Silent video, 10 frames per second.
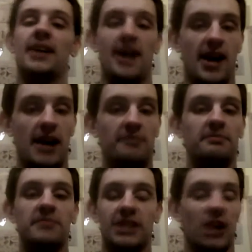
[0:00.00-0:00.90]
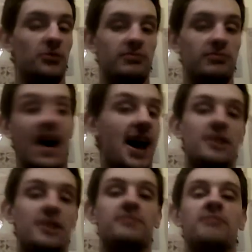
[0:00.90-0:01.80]
I
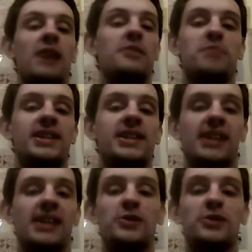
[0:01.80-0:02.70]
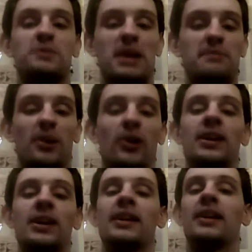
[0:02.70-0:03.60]
would probably take those
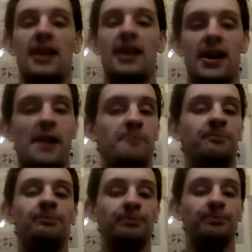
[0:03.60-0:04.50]
people. And